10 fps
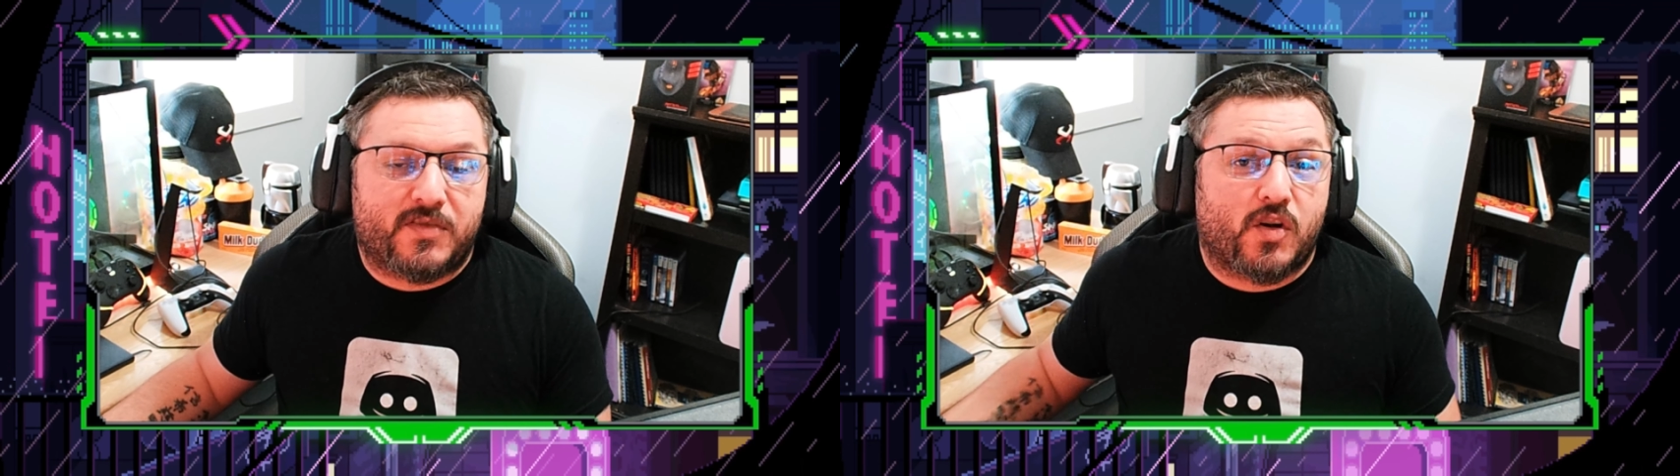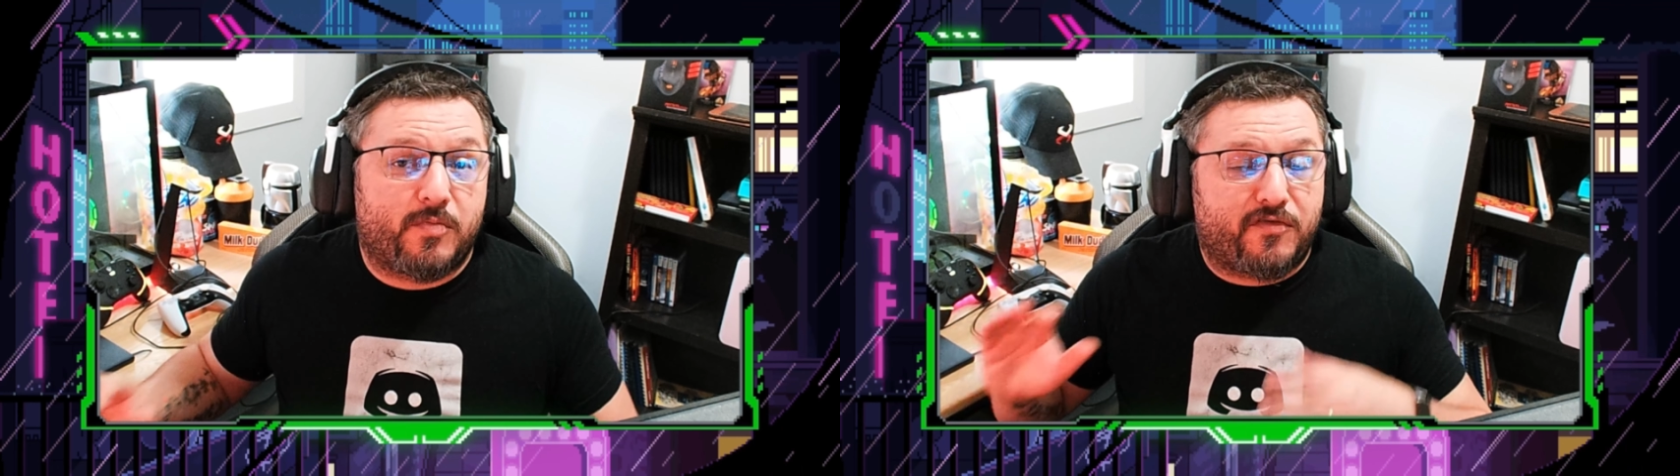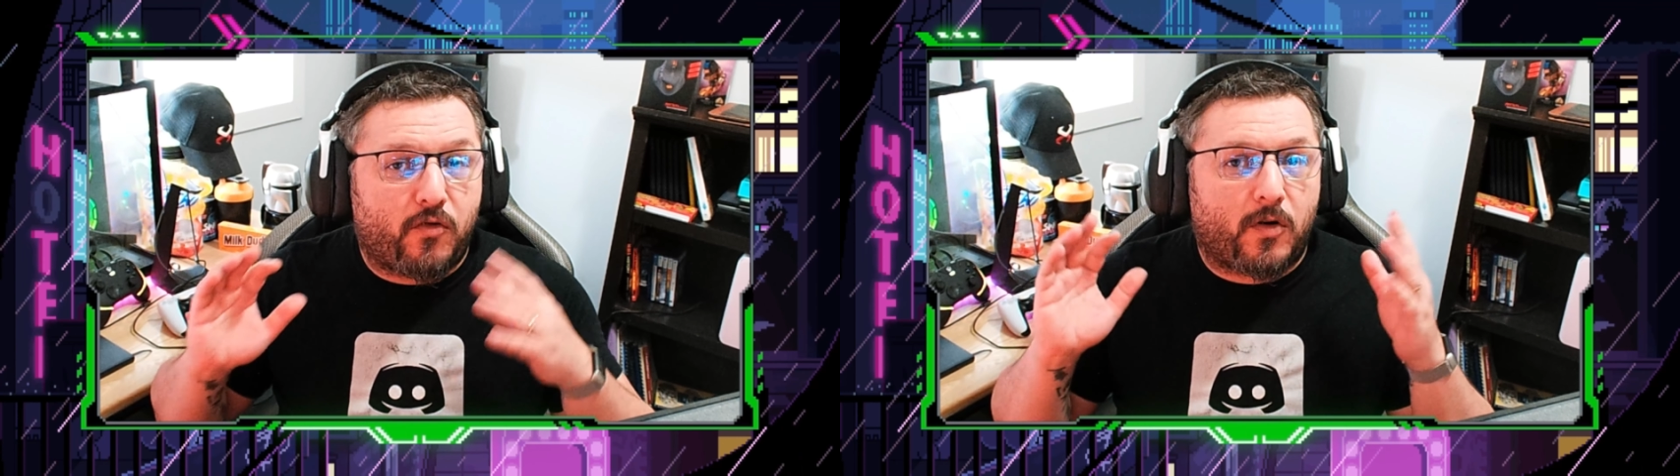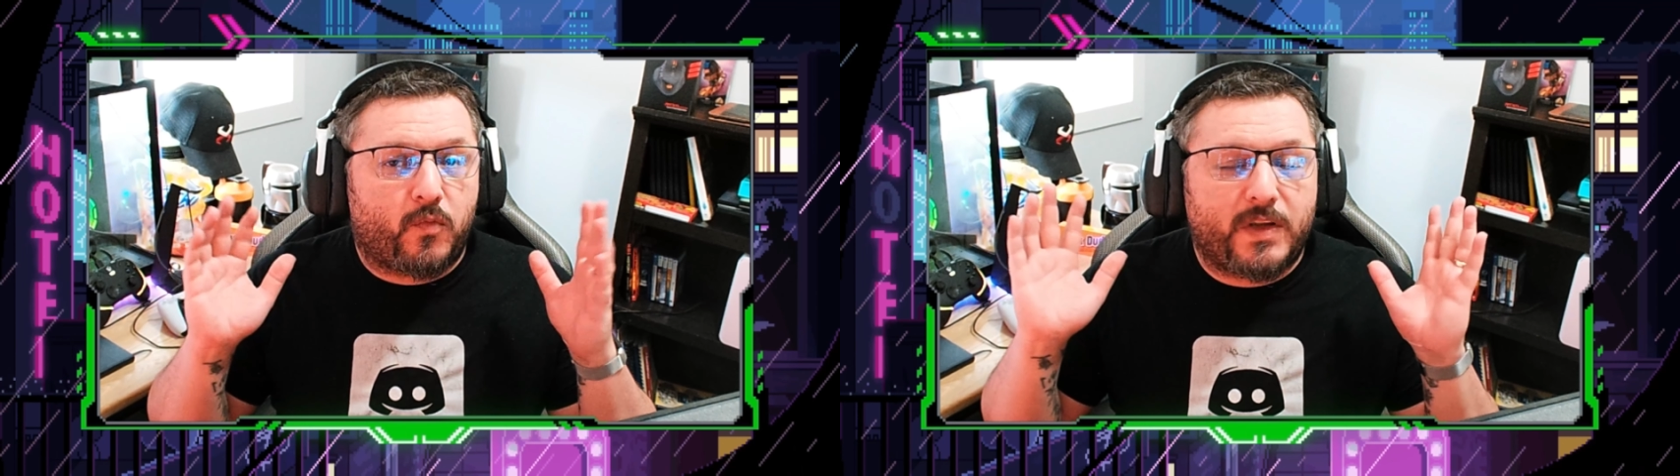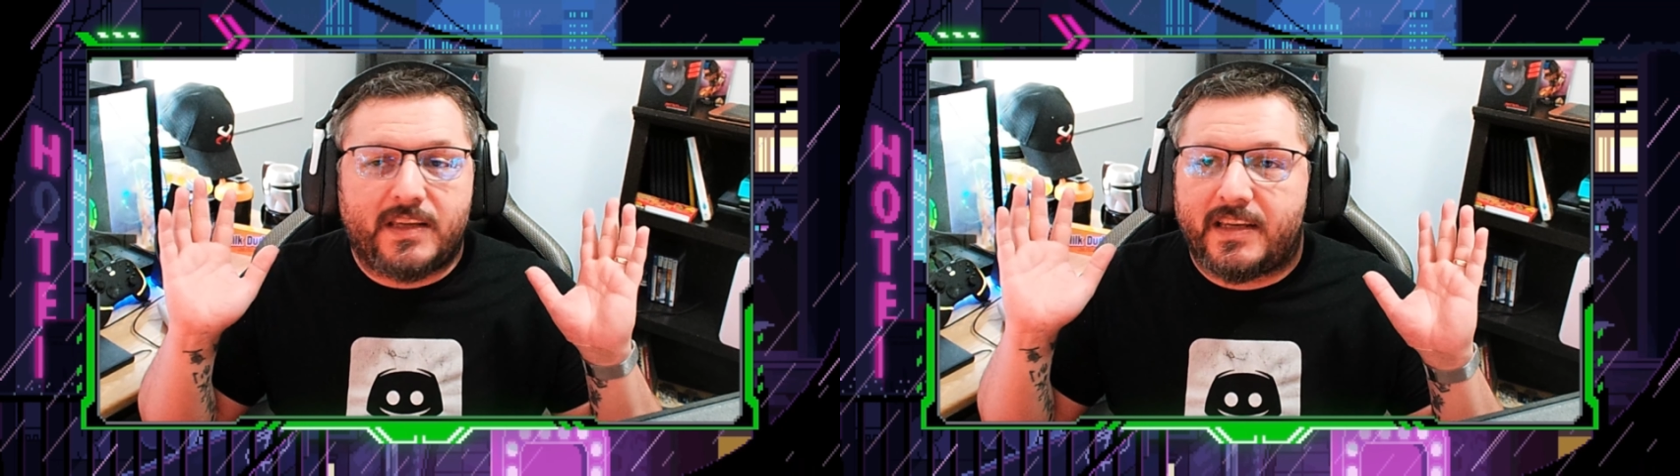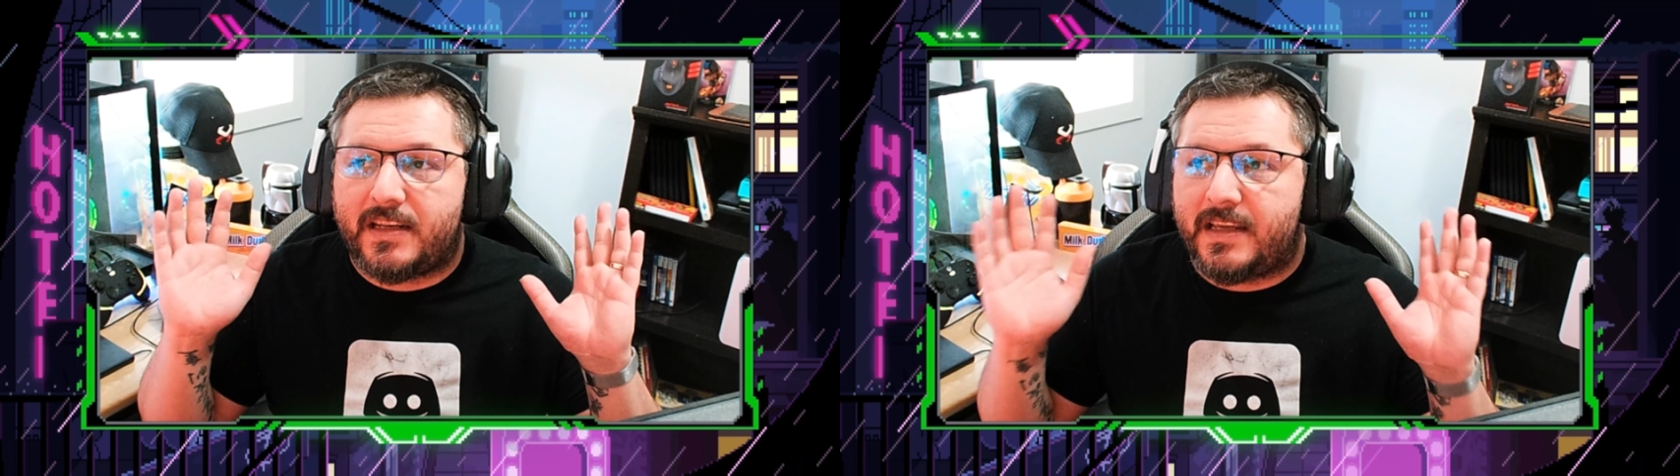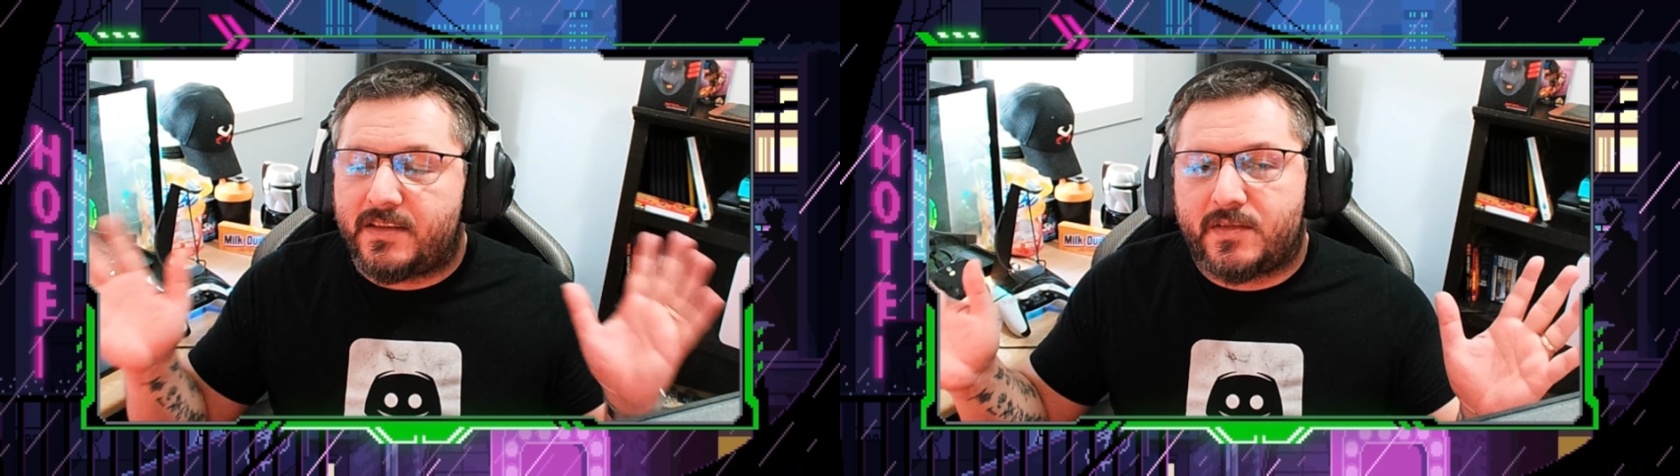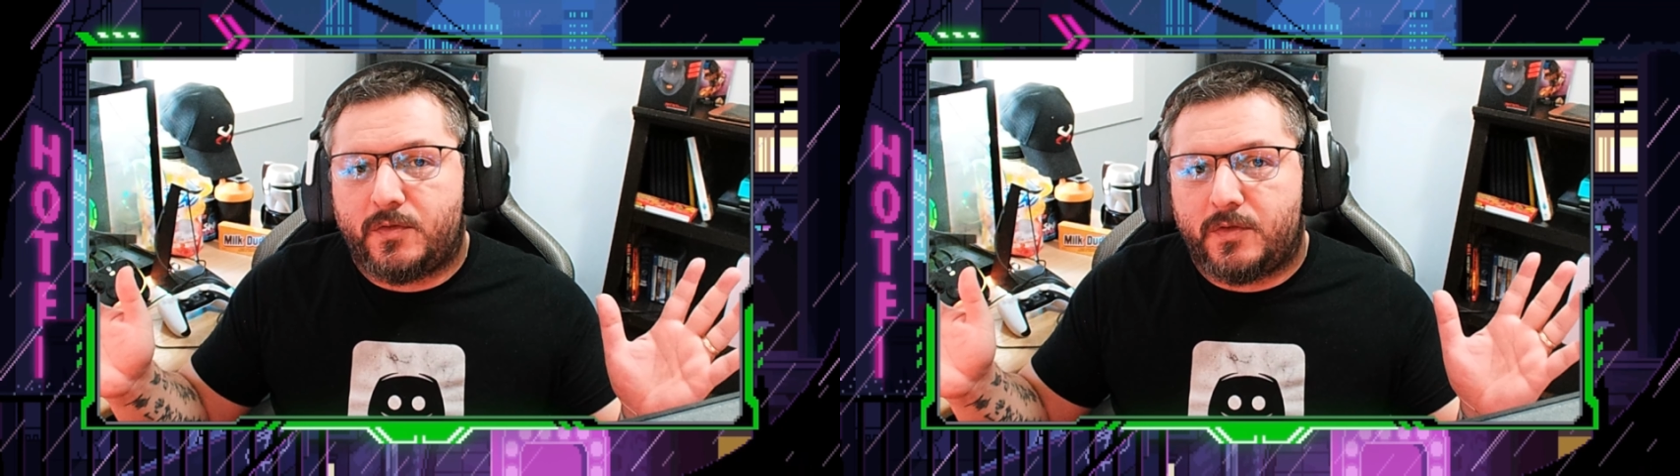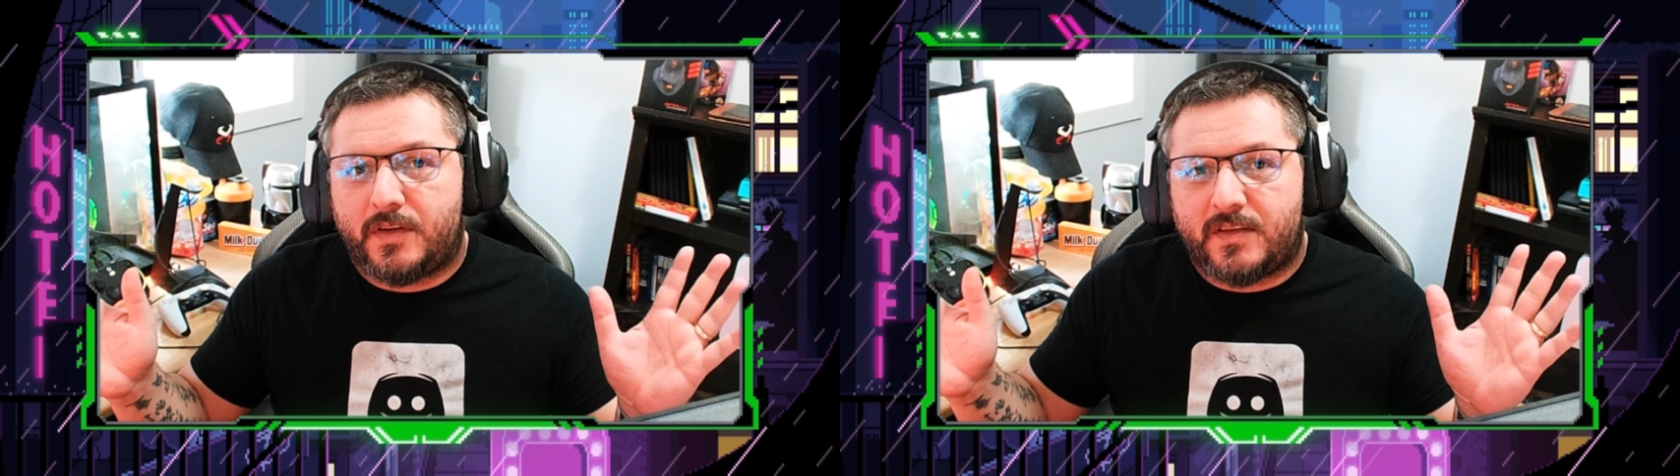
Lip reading: So before we get into